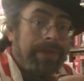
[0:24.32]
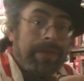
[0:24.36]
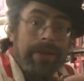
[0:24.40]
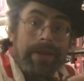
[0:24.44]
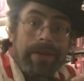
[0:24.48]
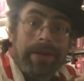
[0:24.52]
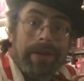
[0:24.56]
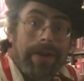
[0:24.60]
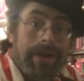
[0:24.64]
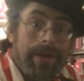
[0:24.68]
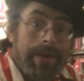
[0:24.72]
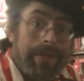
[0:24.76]

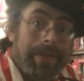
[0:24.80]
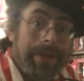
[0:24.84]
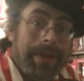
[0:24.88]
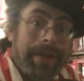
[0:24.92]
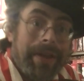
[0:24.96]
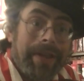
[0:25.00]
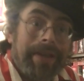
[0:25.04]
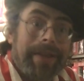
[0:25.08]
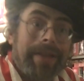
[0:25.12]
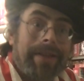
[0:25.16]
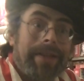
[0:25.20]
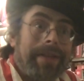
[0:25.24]
you know,
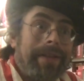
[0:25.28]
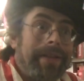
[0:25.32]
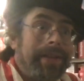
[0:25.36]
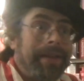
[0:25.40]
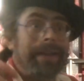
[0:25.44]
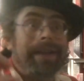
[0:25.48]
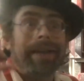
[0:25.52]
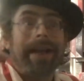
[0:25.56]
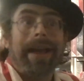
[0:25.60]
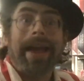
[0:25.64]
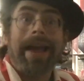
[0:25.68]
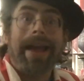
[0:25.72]
the,
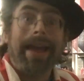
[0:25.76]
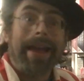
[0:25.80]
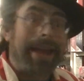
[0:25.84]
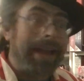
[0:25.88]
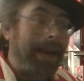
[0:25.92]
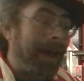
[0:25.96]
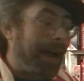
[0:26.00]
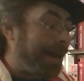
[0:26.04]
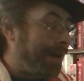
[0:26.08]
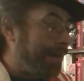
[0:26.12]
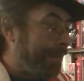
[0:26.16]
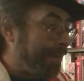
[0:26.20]

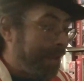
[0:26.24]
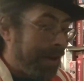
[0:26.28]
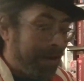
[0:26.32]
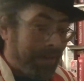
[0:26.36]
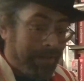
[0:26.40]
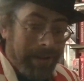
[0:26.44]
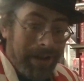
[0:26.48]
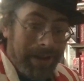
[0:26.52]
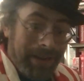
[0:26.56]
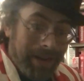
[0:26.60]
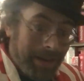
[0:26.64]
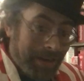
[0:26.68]
hey, I don't
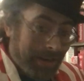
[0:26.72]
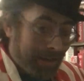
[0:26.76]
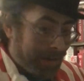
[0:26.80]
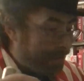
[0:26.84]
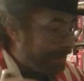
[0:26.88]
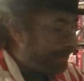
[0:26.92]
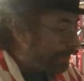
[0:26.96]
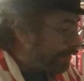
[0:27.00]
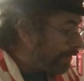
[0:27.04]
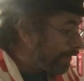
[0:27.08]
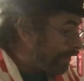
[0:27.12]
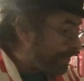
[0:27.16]
have
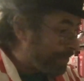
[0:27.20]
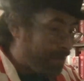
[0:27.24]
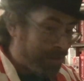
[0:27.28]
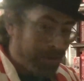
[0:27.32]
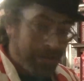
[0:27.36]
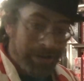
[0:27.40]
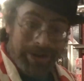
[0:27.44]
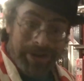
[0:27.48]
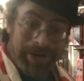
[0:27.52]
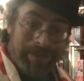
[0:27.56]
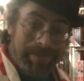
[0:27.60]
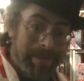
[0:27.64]
any
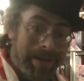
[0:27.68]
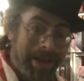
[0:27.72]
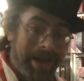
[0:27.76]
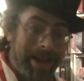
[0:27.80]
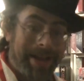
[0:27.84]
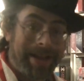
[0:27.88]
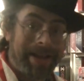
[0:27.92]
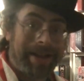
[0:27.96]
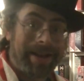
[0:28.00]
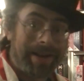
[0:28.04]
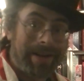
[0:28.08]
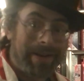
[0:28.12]
decision
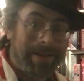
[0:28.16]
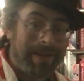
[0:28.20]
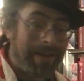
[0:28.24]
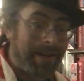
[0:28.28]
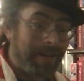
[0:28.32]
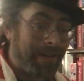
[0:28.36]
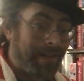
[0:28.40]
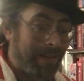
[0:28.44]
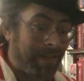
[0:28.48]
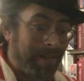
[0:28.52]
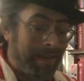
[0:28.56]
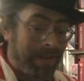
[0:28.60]
making at
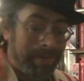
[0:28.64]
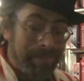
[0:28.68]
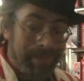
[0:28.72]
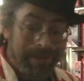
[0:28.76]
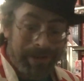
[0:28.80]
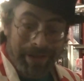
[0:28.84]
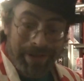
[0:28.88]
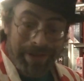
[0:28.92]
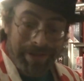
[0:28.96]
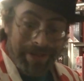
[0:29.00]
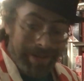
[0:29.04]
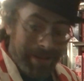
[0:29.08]
all, I'm
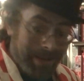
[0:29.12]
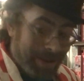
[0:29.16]
just